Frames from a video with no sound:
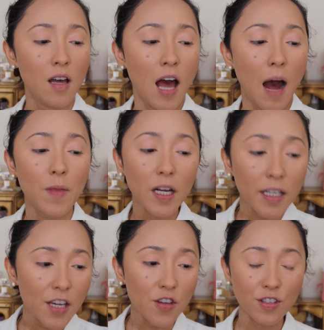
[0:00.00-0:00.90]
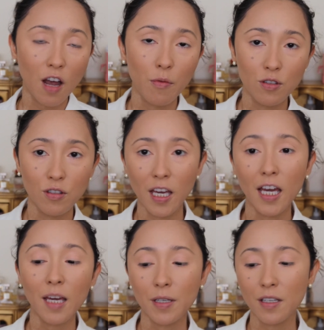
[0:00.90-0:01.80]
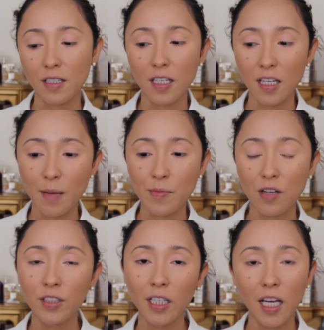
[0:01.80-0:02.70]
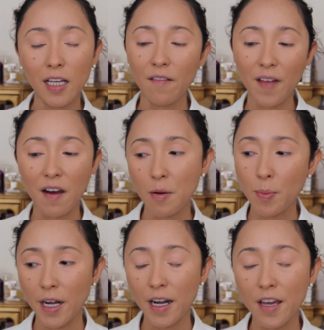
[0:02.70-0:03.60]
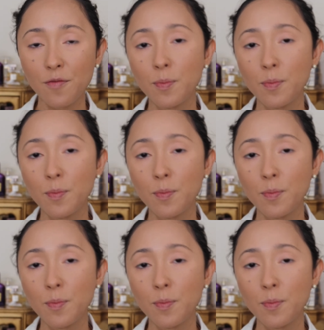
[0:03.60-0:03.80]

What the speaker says: I'm not gonna use that one today because, again, I'm sounding like very repetitive,